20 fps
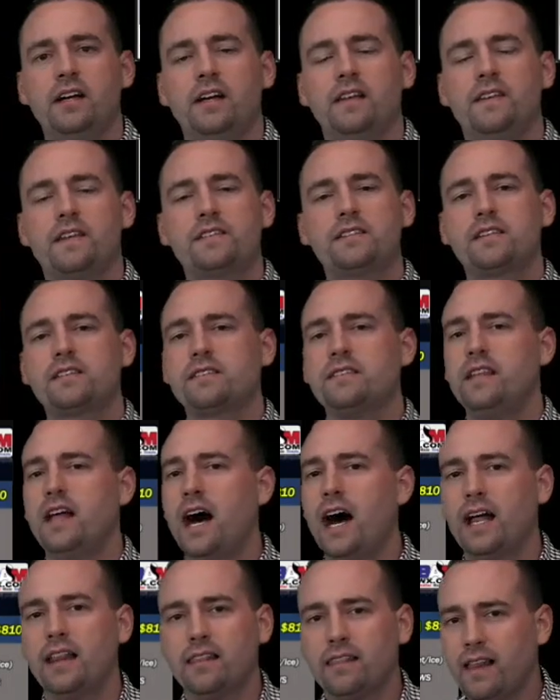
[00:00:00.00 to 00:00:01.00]
This is
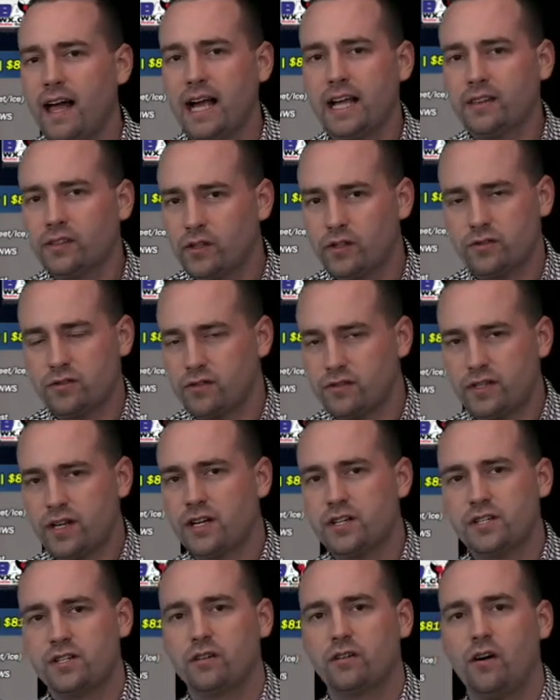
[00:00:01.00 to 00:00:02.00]
not like the
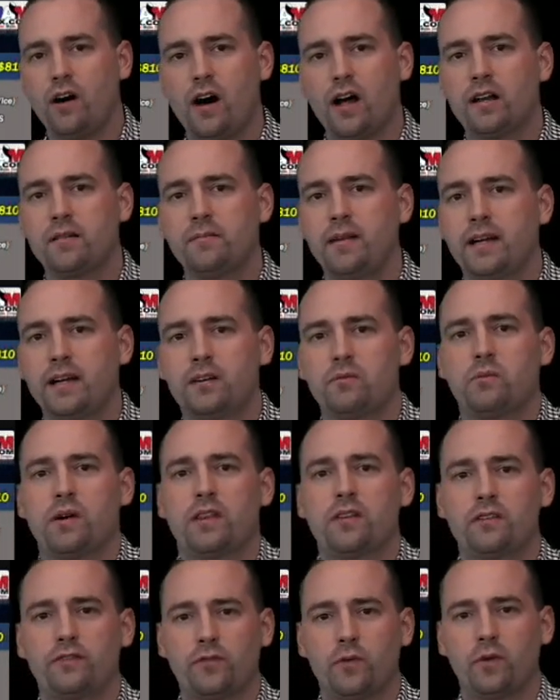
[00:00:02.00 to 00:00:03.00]
traditional automated
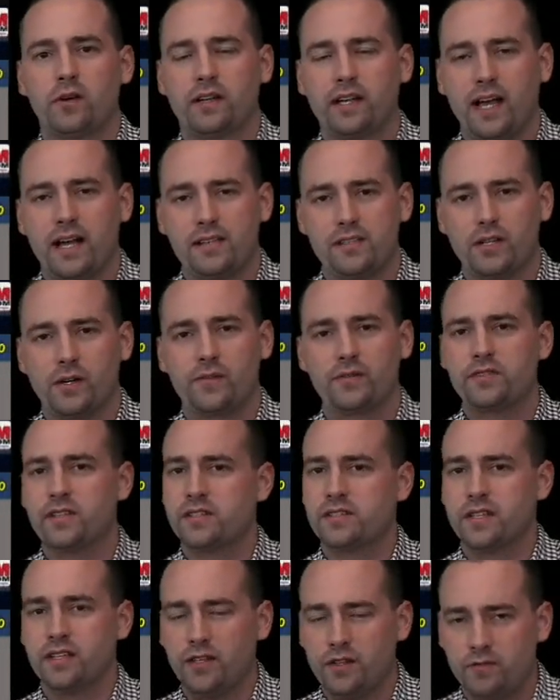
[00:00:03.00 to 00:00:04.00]
weather forecast
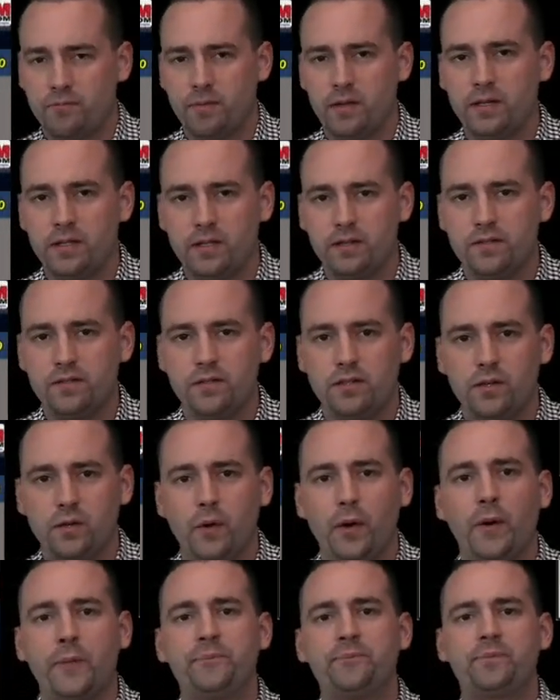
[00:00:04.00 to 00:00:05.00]
services that you've been used to.